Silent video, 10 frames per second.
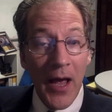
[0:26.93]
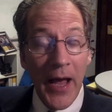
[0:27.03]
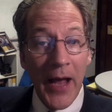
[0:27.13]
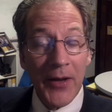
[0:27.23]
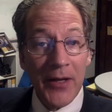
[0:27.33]

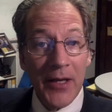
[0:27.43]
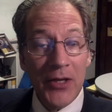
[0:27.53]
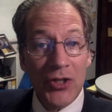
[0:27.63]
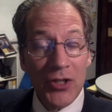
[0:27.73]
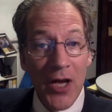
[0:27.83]
And
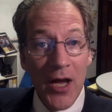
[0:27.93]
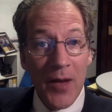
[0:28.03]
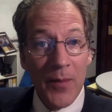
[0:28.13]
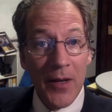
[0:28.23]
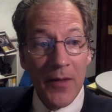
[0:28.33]
each
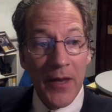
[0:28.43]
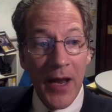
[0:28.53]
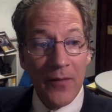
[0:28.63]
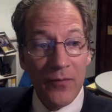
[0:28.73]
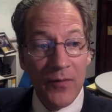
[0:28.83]
time that
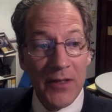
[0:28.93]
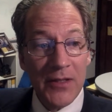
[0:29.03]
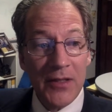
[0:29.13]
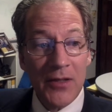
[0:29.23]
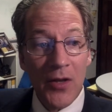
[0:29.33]
I
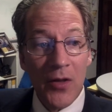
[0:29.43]
visit